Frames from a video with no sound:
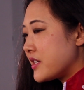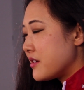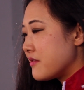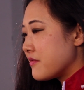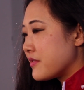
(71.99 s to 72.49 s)
I
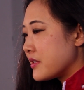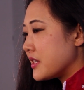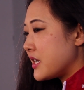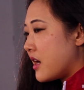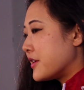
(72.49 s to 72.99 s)
didn't
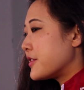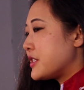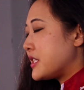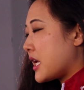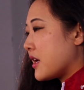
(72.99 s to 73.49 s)
really
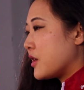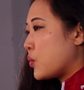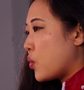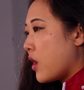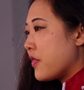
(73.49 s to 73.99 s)

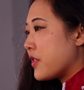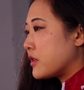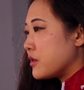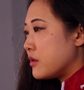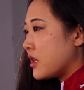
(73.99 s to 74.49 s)
understand what the
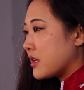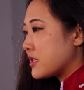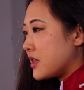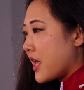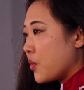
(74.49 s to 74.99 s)
Ku
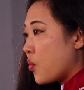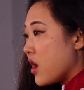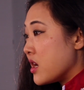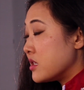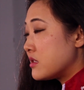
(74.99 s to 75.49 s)
Klux Klan
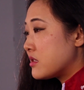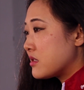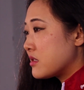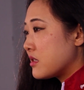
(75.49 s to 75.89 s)
was.